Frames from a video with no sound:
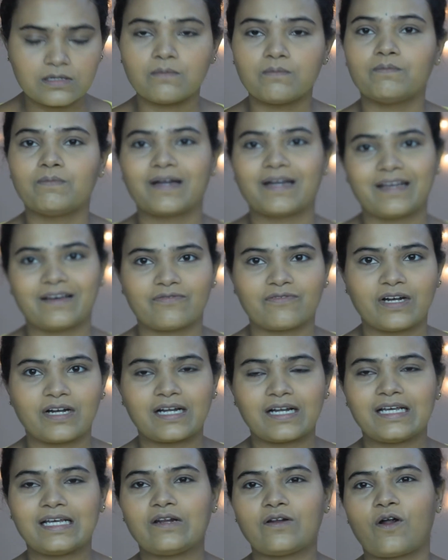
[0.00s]
but
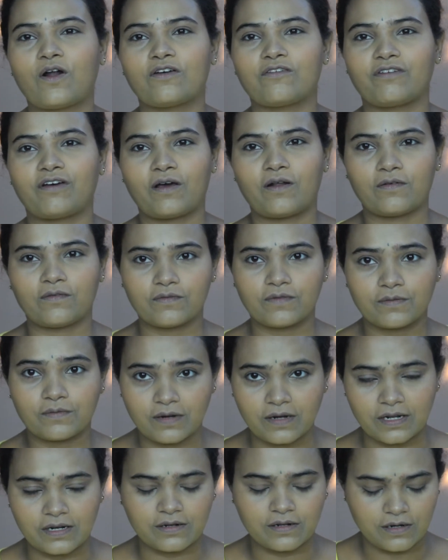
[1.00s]
definitely not a fan of the
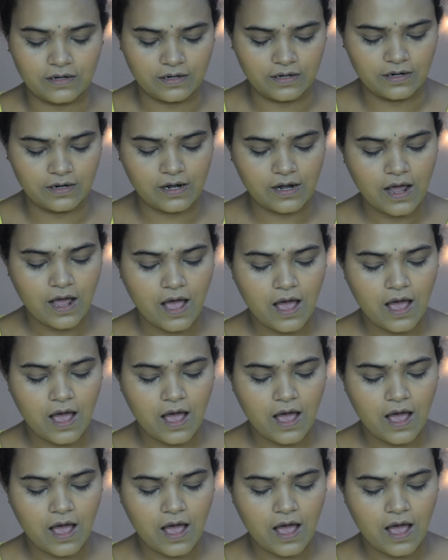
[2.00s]
glitter in it.